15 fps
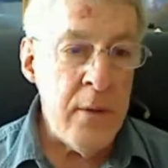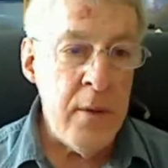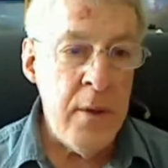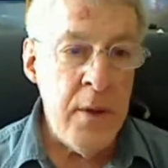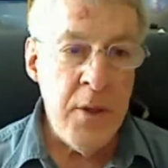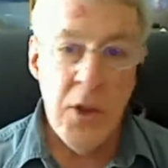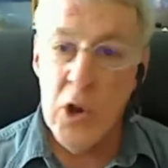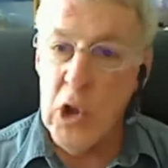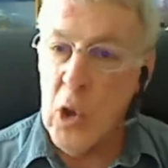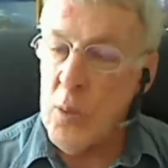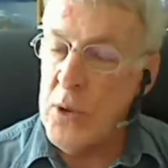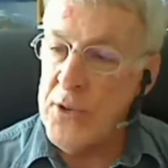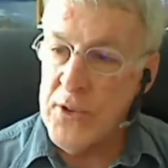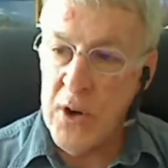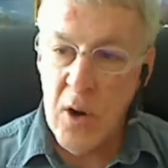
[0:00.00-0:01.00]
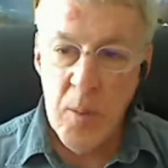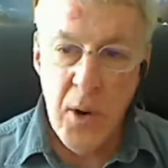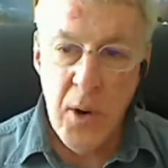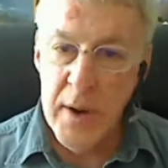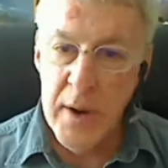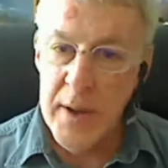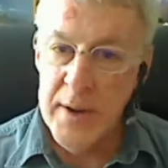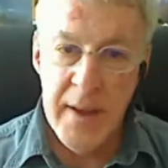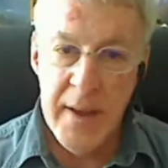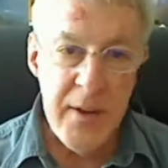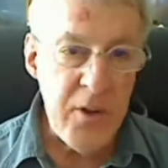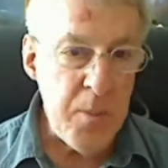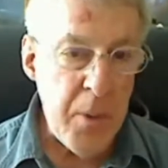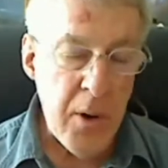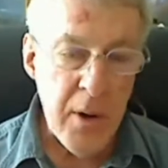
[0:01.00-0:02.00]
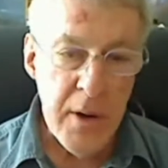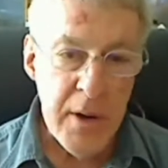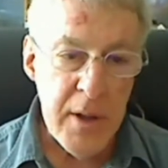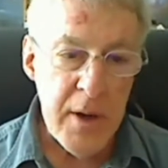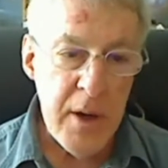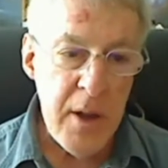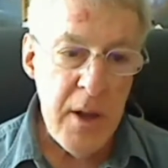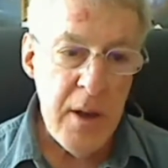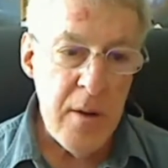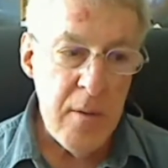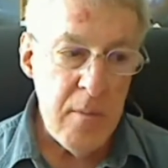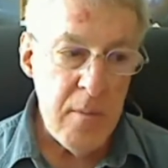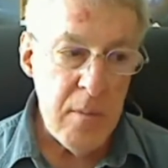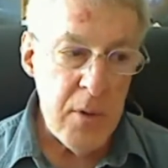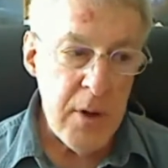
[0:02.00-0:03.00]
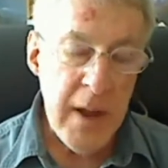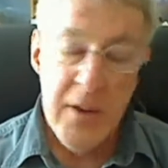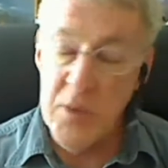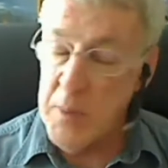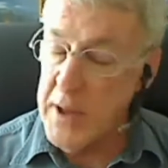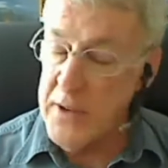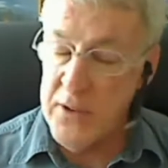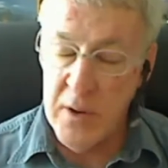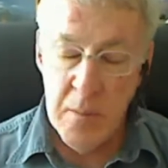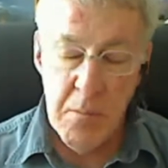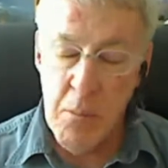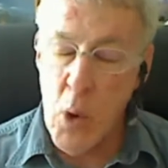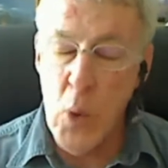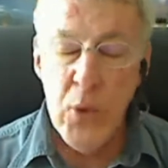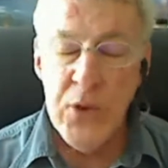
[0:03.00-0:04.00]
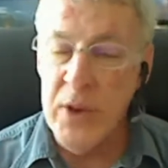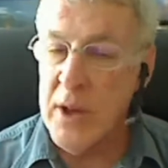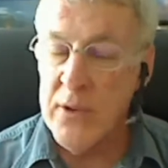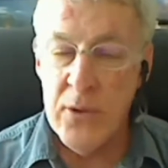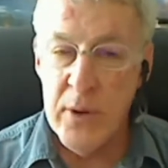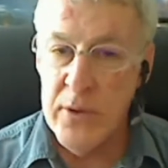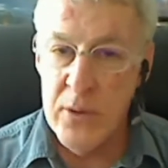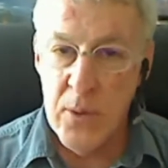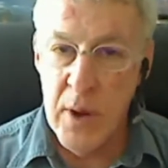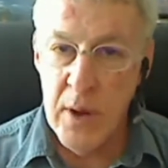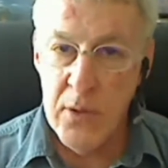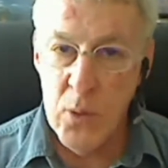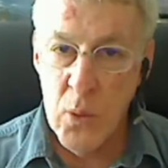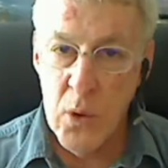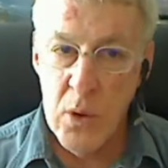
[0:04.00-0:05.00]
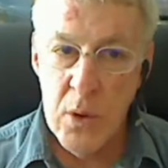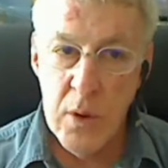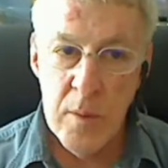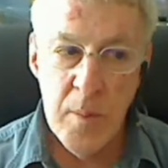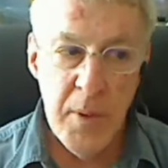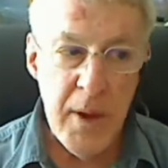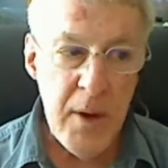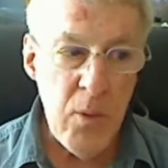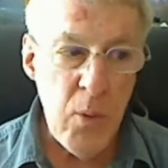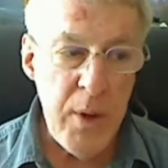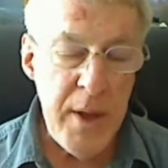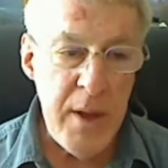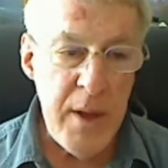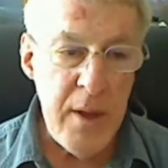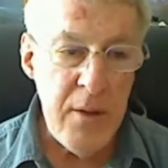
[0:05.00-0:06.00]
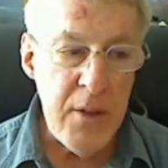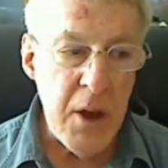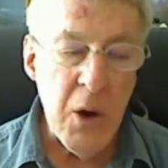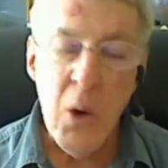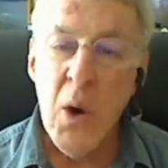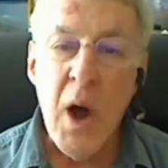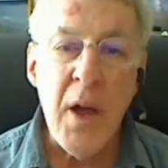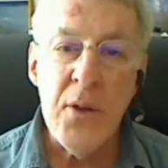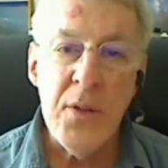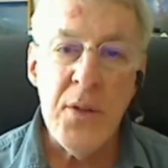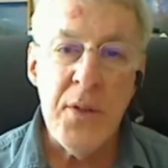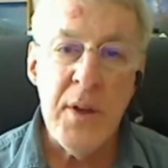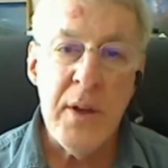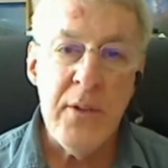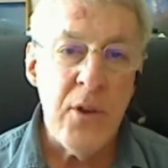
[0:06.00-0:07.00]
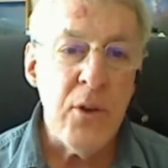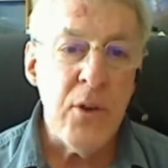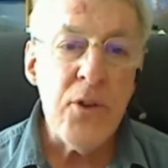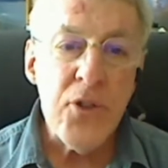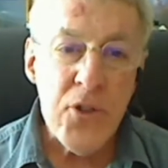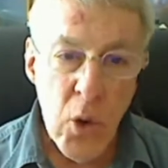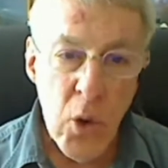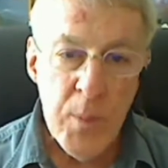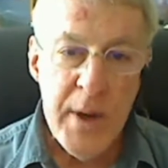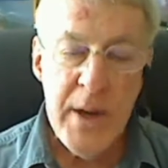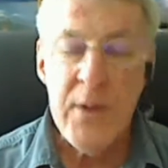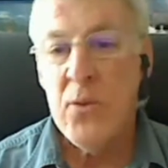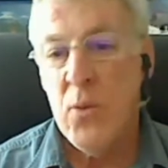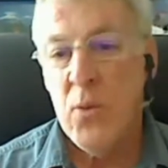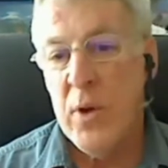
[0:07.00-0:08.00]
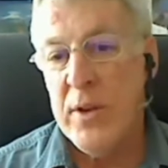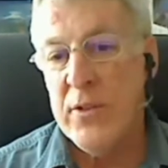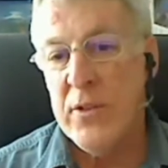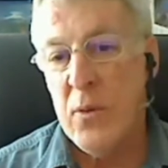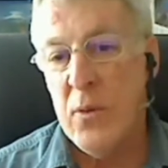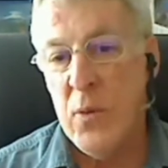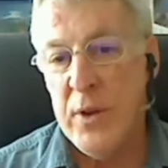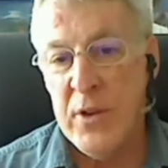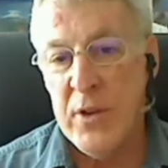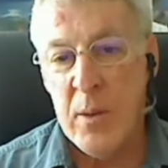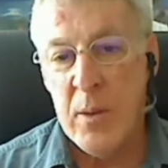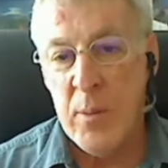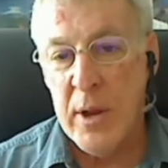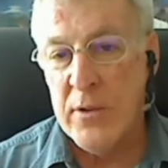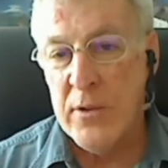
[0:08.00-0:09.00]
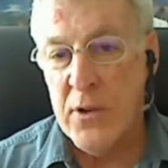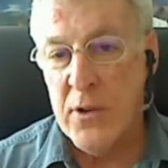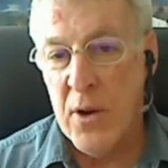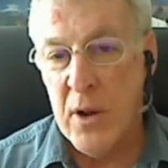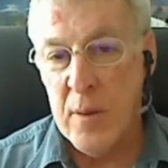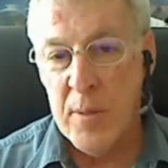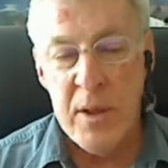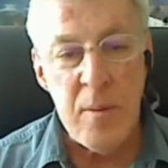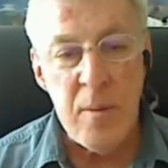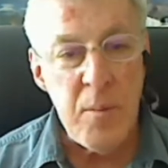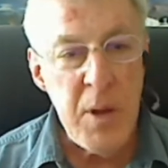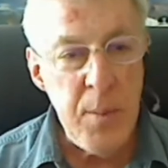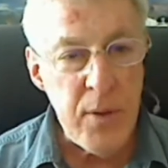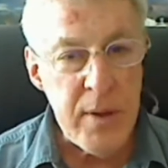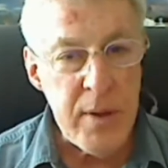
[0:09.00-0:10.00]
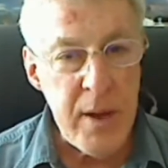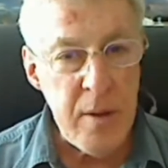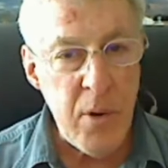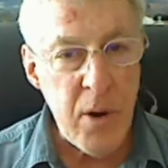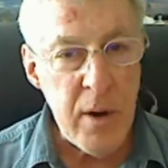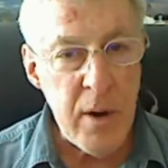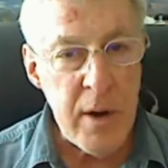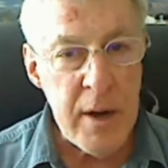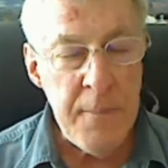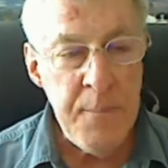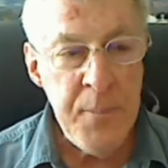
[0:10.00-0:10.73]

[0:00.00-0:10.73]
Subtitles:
the Global Star Party takes place in most countries around the world, but there are other things. There are so many different ways that we celebrate astronomy and that people take part in it.